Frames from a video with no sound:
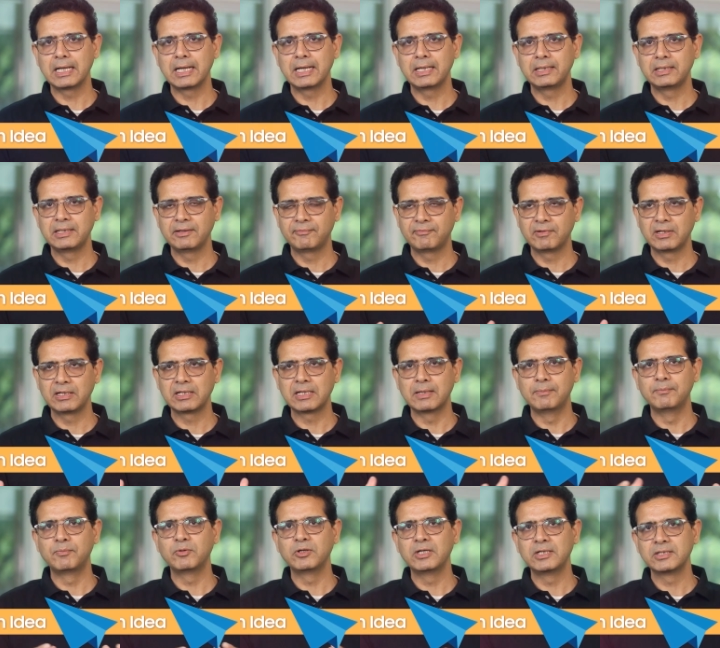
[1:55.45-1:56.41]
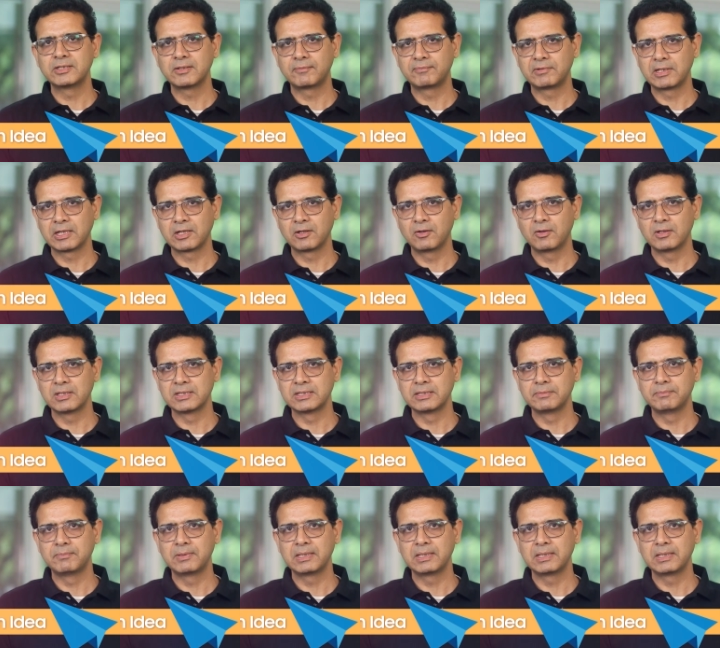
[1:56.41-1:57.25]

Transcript: and different components of technology.